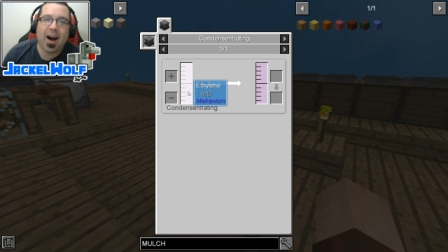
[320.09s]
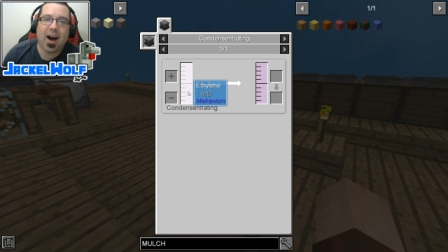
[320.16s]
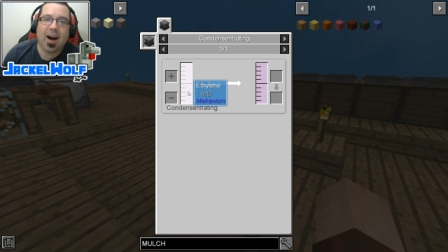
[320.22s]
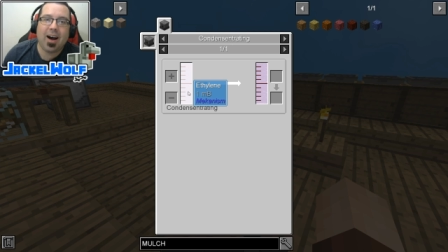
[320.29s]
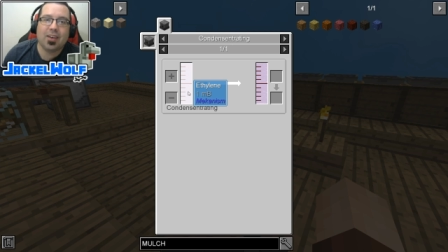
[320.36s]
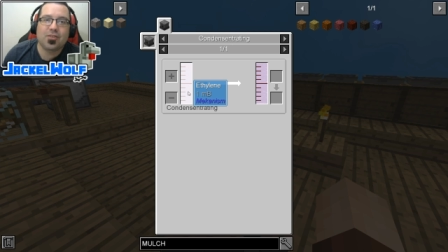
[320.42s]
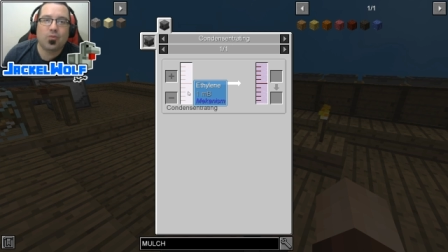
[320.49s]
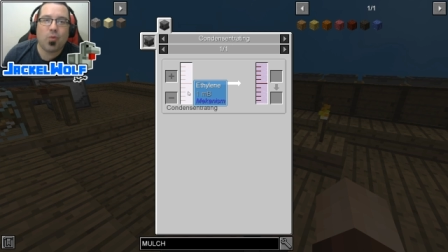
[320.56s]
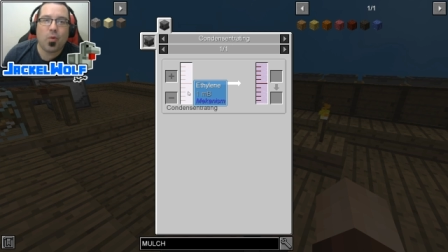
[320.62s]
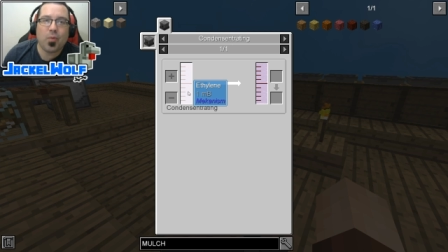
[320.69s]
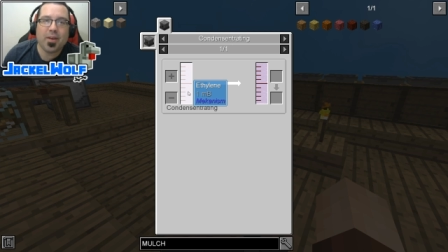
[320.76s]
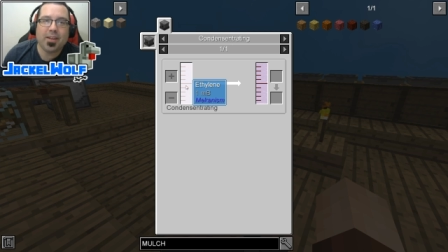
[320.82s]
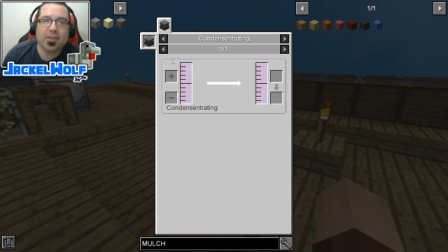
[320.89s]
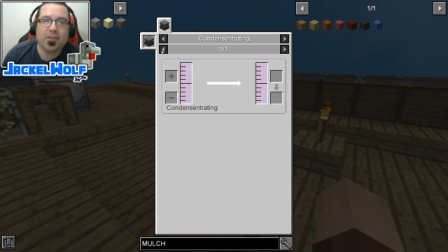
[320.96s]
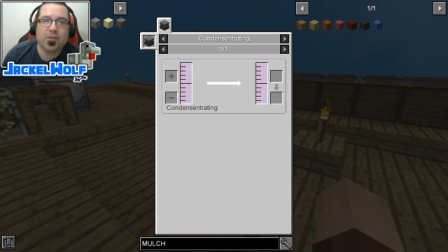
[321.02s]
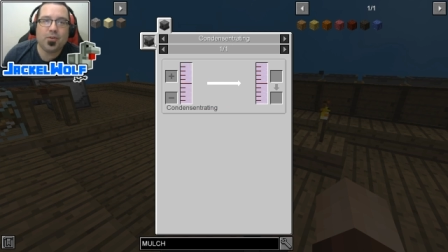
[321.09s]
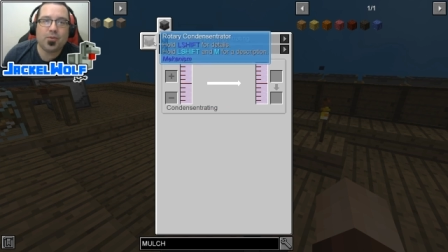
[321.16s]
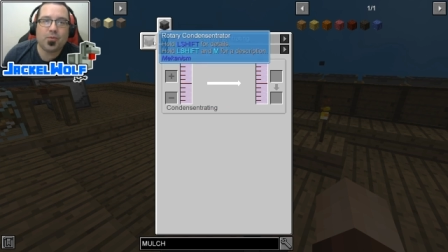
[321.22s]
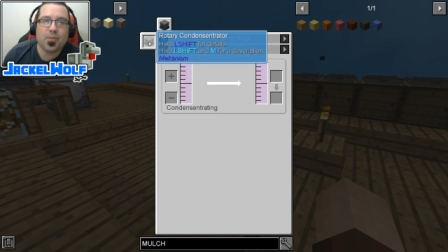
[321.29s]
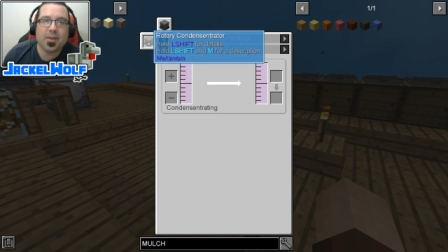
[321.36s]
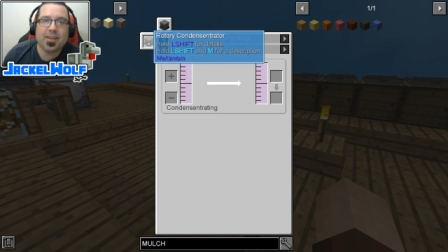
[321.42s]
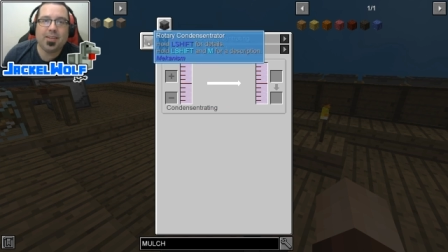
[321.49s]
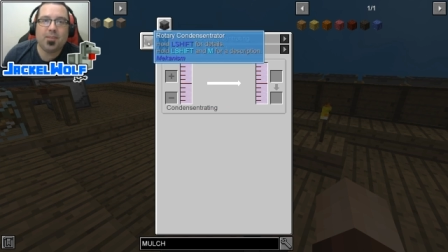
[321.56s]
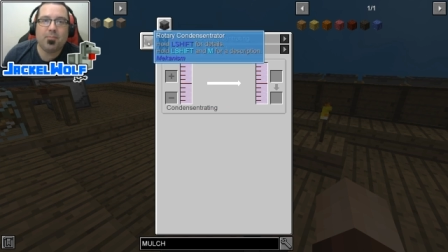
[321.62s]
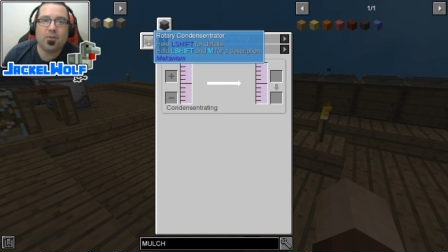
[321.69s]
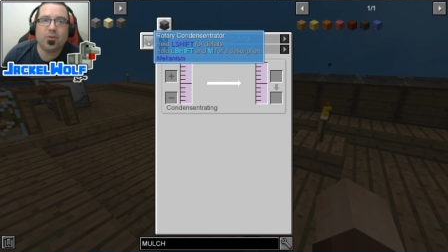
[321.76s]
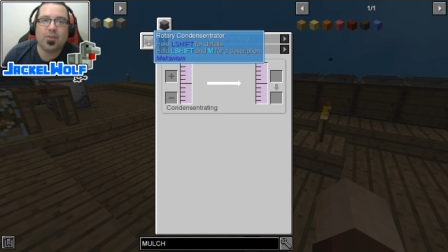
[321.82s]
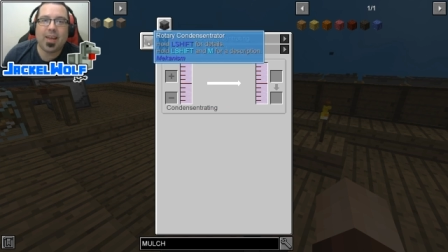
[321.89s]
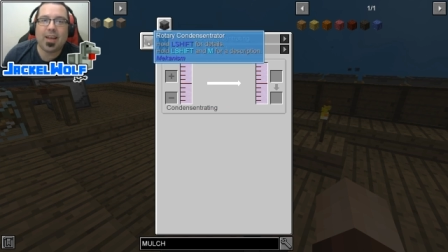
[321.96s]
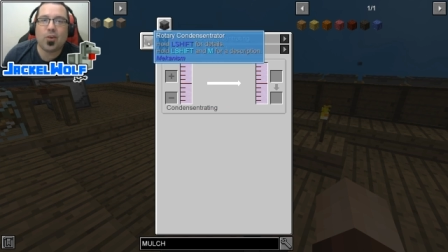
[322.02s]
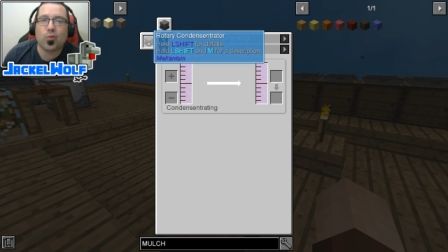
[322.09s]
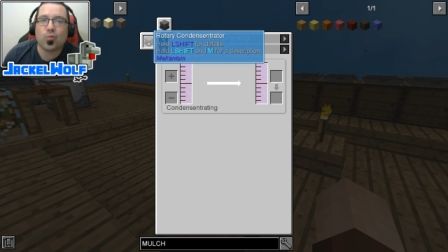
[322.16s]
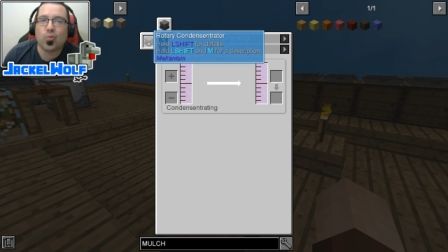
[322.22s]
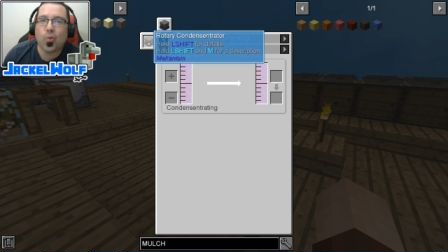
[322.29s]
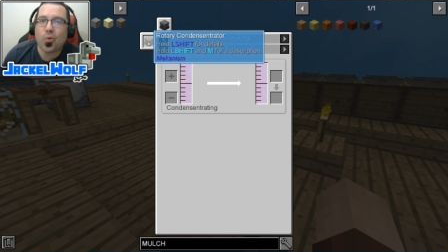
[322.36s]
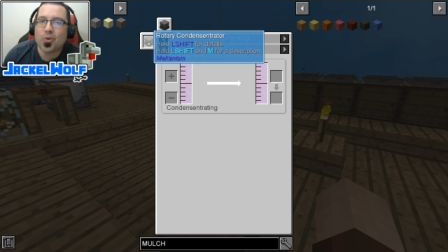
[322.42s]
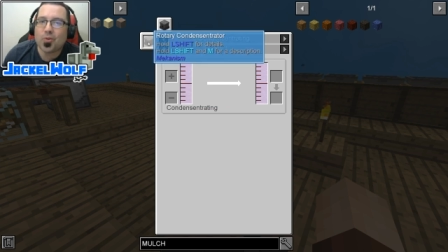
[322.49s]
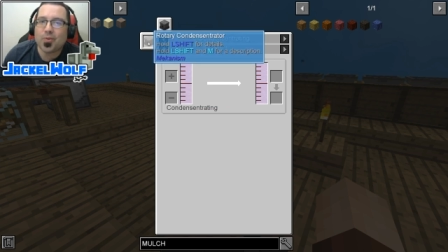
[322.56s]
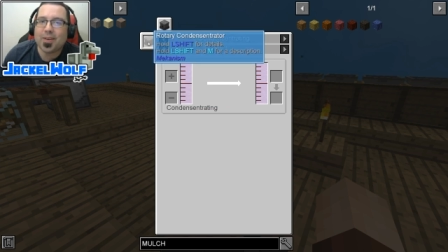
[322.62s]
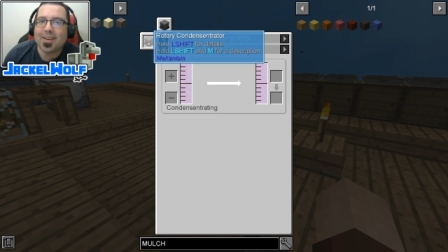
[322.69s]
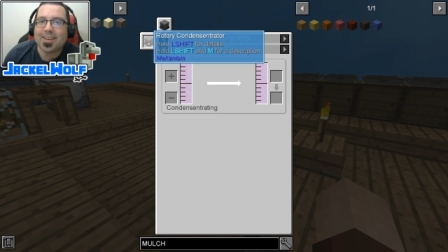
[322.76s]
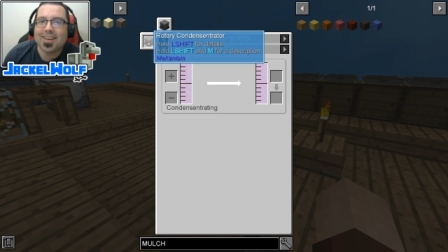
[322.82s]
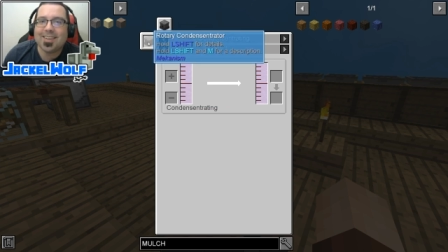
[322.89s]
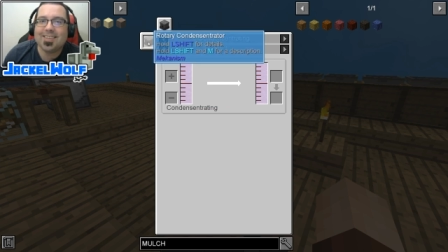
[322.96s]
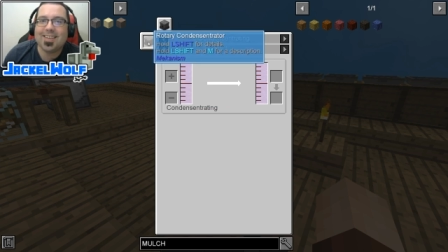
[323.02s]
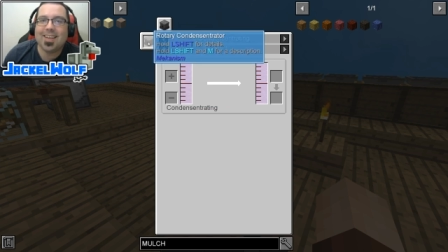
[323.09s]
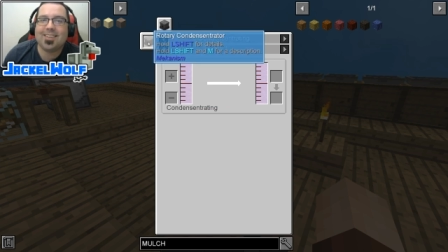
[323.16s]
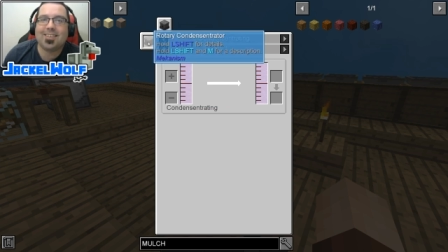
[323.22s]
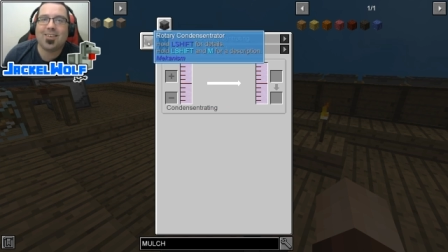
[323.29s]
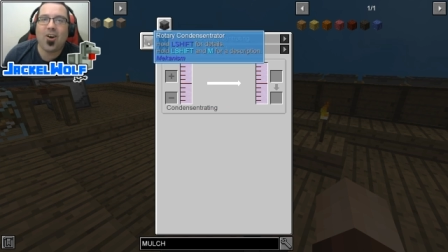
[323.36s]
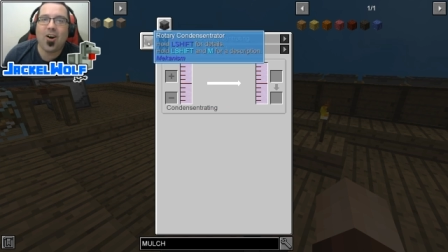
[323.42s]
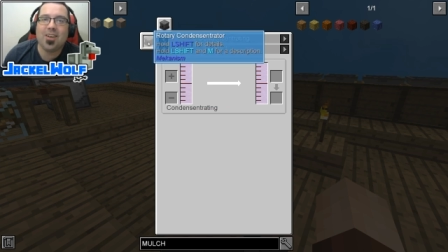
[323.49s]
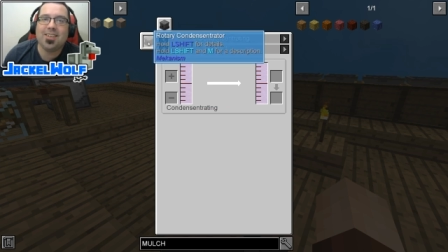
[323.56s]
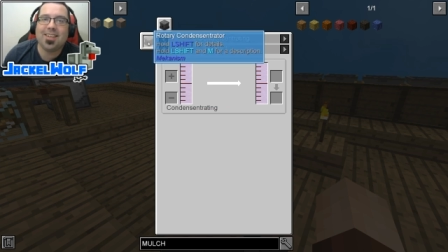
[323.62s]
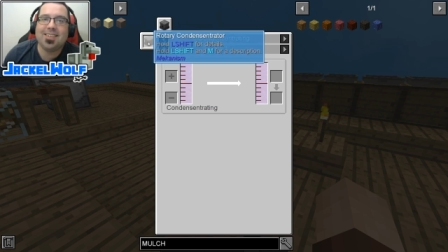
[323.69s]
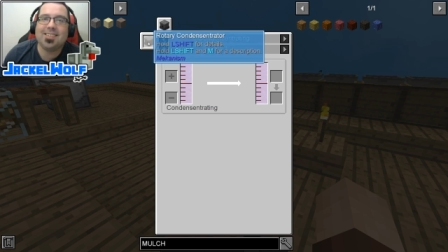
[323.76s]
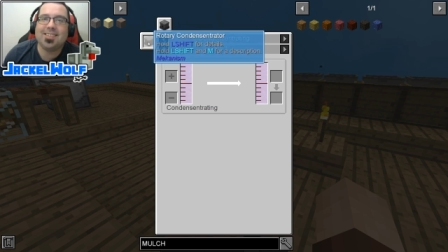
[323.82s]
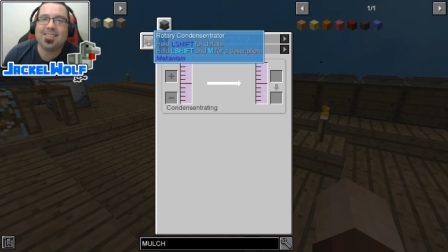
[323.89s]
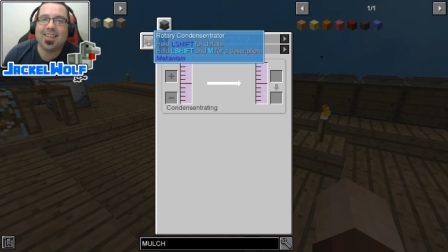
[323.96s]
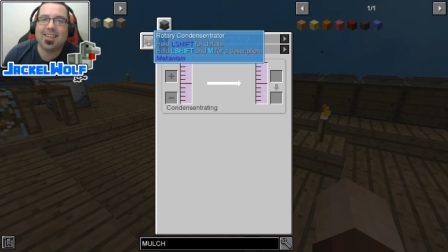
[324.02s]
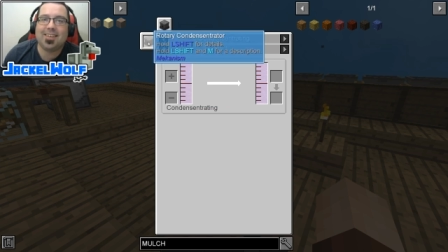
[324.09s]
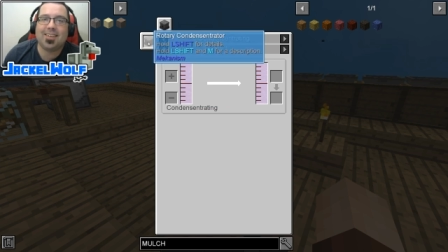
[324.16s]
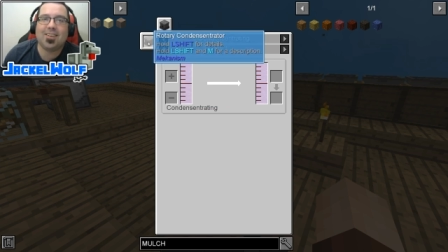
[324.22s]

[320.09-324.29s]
Uh, so what we need to do is we need to build a rotary conden condens